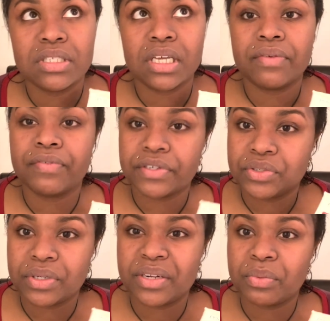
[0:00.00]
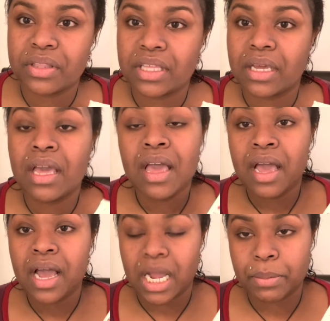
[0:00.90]
like frustrated with like
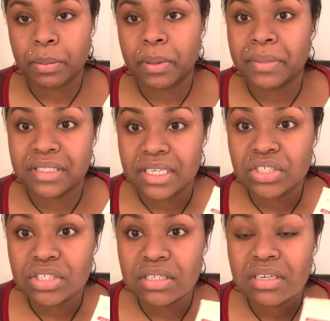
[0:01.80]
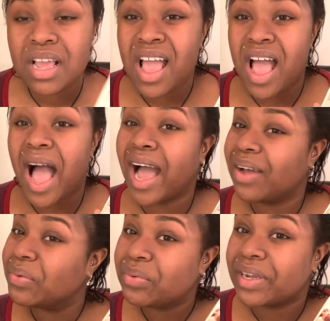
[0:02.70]
hyperpigmentation, I
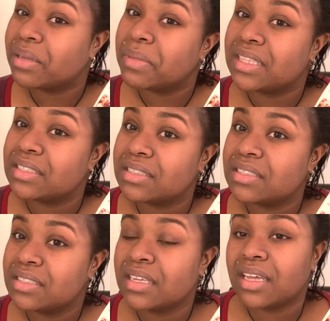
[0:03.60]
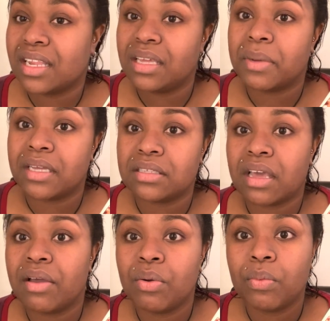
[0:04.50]
would recommend this clay mask
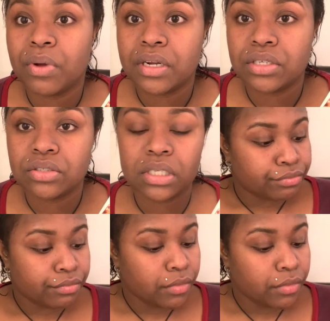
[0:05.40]
100.